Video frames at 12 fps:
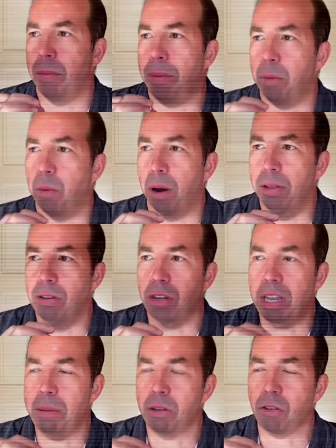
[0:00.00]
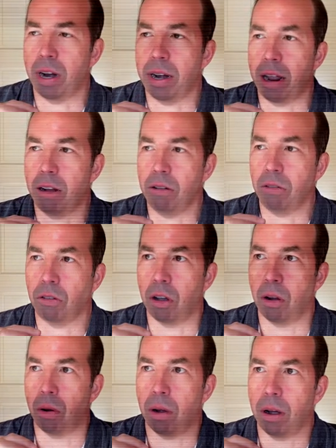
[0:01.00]
in one of the schemas right now.
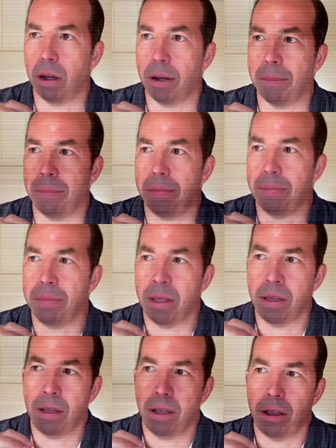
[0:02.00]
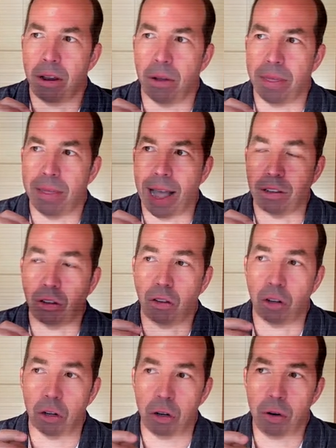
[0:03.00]
So um, you know that's
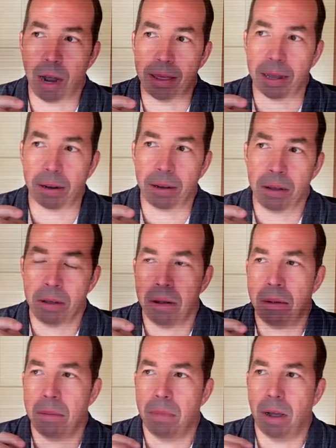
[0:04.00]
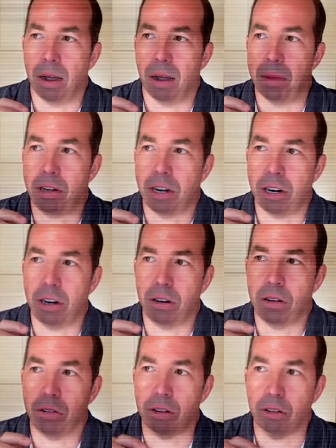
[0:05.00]
two. I think uh,
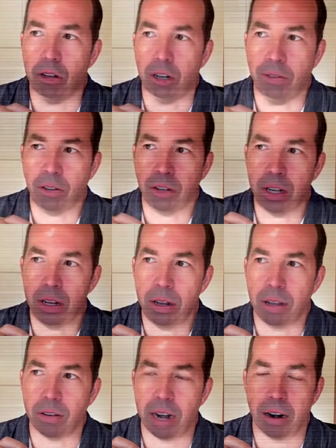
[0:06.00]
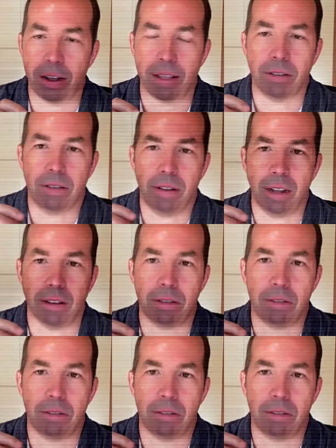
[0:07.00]
materials and surfacing is an area that's that's